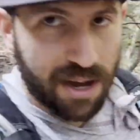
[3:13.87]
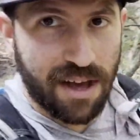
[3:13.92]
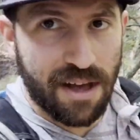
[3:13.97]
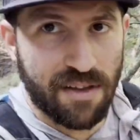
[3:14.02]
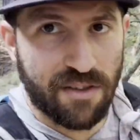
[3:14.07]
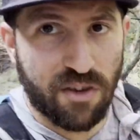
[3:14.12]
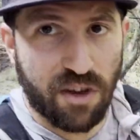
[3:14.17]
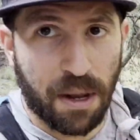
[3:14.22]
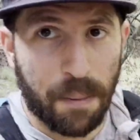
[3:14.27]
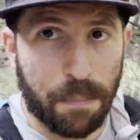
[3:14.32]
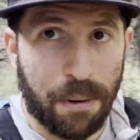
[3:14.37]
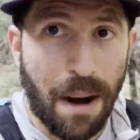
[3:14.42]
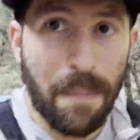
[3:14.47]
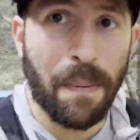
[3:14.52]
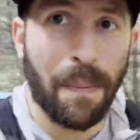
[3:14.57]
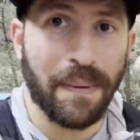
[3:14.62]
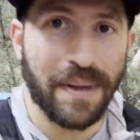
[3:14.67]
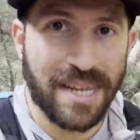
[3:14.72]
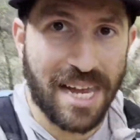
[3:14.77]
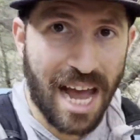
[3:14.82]
as you can
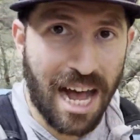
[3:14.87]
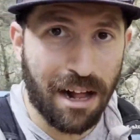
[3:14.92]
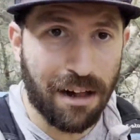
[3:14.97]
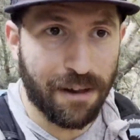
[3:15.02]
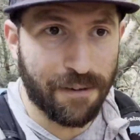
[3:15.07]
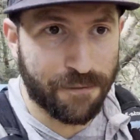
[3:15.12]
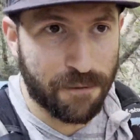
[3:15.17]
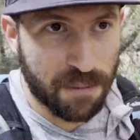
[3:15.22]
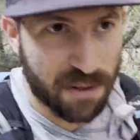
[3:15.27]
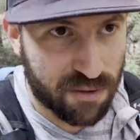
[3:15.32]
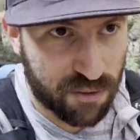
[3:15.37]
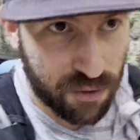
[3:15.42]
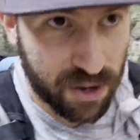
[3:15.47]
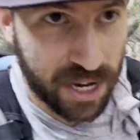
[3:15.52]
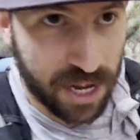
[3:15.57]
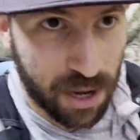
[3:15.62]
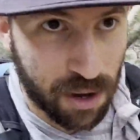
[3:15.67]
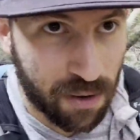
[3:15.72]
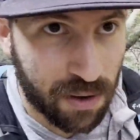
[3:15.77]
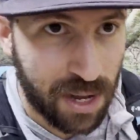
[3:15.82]
probably tell from this
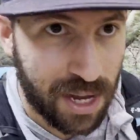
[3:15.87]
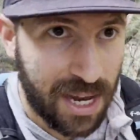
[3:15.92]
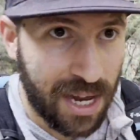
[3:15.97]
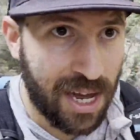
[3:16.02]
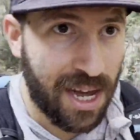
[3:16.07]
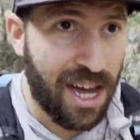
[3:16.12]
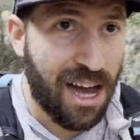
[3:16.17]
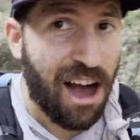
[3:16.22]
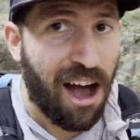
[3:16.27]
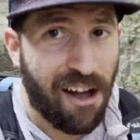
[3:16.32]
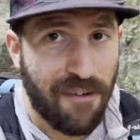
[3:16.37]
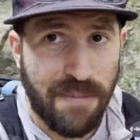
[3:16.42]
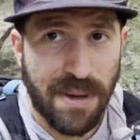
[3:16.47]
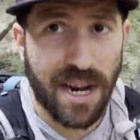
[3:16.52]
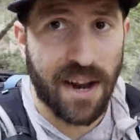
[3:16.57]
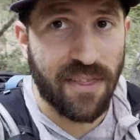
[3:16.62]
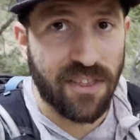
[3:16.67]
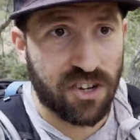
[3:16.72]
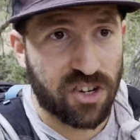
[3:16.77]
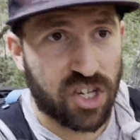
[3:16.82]
video, I've been
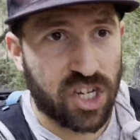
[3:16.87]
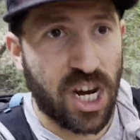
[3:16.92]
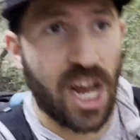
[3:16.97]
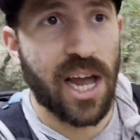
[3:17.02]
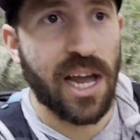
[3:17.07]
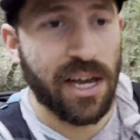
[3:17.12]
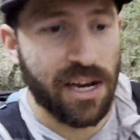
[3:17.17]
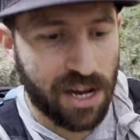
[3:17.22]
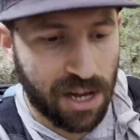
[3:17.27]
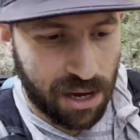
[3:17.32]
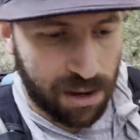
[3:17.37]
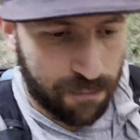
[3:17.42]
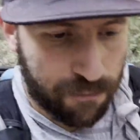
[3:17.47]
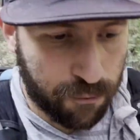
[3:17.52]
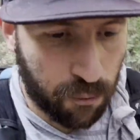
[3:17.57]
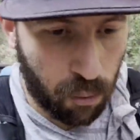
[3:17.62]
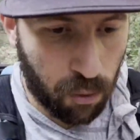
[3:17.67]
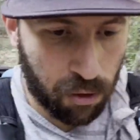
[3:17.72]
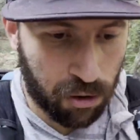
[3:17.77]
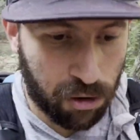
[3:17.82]
in the shade
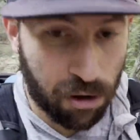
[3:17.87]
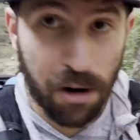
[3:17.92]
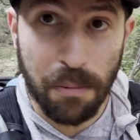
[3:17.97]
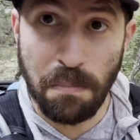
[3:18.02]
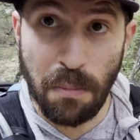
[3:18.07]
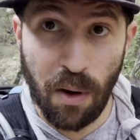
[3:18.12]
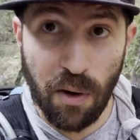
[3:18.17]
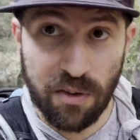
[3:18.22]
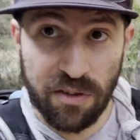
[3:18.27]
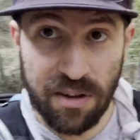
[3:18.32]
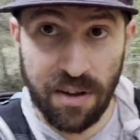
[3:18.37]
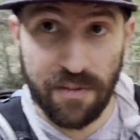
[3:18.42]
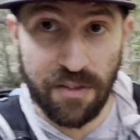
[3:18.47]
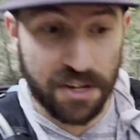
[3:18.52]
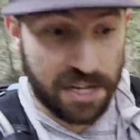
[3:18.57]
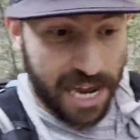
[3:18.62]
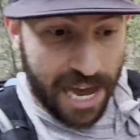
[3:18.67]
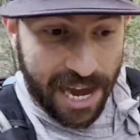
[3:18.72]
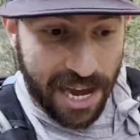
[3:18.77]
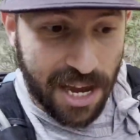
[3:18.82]
for most of the
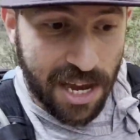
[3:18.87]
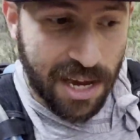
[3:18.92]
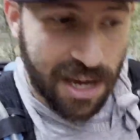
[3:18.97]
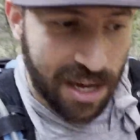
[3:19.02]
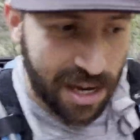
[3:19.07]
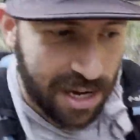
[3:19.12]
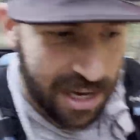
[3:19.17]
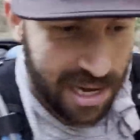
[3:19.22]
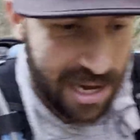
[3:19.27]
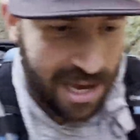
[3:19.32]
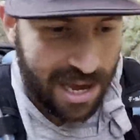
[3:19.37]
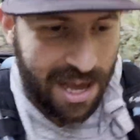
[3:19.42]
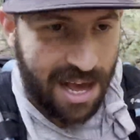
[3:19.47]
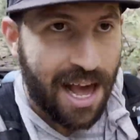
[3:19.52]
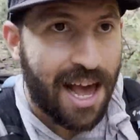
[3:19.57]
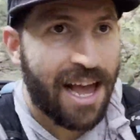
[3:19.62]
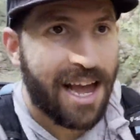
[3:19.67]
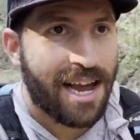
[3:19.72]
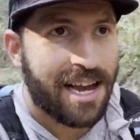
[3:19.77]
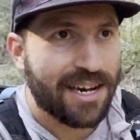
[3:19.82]
day,
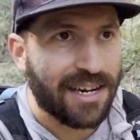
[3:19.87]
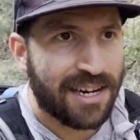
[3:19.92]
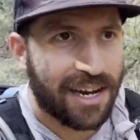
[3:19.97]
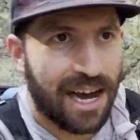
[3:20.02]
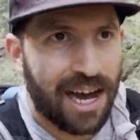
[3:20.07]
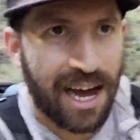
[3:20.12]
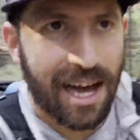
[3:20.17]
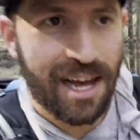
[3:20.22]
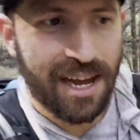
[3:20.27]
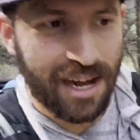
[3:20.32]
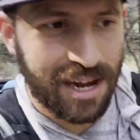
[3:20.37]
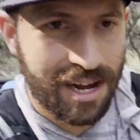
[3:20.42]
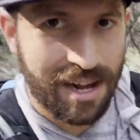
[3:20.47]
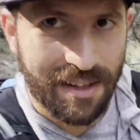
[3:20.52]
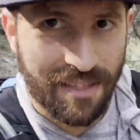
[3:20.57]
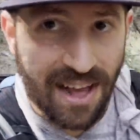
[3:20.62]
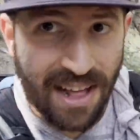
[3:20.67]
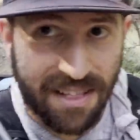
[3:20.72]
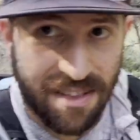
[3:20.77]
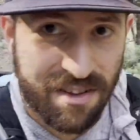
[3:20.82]
and
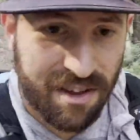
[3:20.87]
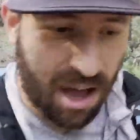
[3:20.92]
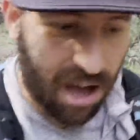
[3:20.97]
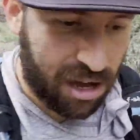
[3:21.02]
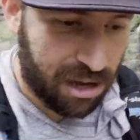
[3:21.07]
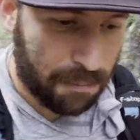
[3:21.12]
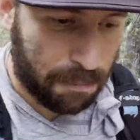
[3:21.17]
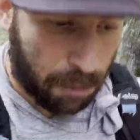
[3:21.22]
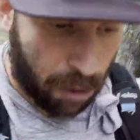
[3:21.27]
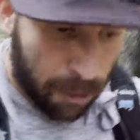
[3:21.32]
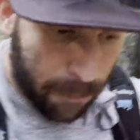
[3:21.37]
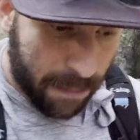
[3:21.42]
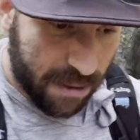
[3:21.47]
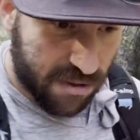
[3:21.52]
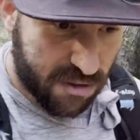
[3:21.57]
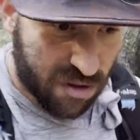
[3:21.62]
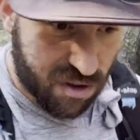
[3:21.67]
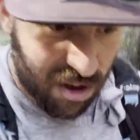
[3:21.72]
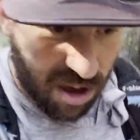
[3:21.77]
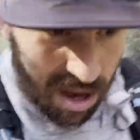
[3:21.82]
that's on
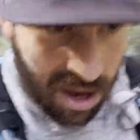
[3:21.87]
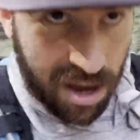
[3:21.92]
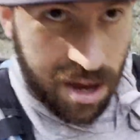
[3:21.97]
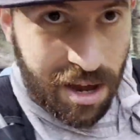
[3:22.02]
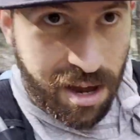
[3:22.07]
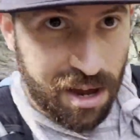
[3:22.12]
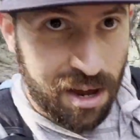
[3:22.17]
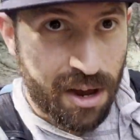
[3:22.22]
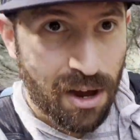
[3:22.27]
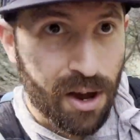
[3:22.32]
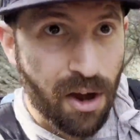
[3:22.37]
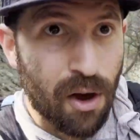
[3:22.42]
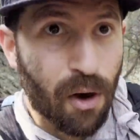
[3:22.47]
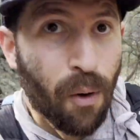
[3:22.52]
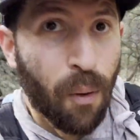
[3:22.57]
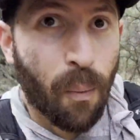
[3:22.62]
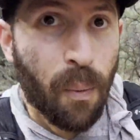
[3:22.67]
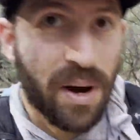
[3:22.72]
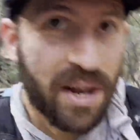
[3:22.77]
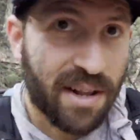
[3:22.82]
purpose.
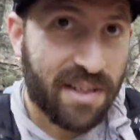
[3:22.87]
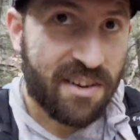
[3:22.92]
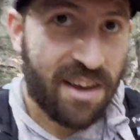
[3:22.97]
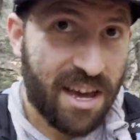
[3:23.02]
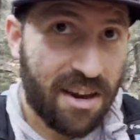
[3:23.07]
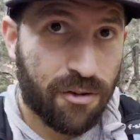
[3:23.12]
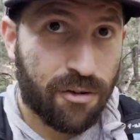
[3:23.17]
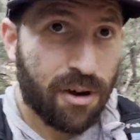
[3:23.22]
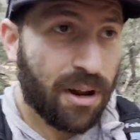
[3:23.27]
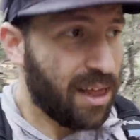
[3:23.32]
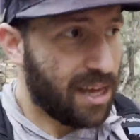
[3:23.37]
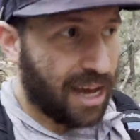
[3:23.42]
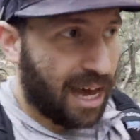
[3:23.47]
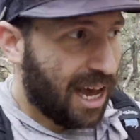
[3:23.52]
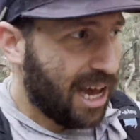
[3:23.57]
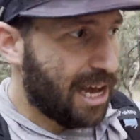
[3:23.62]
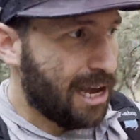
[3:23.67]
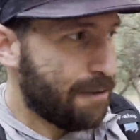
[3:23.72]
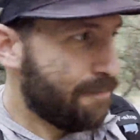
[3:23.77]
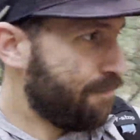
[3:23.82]
When it's getting really
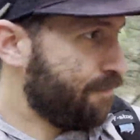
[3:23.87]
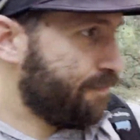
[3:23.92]
hot,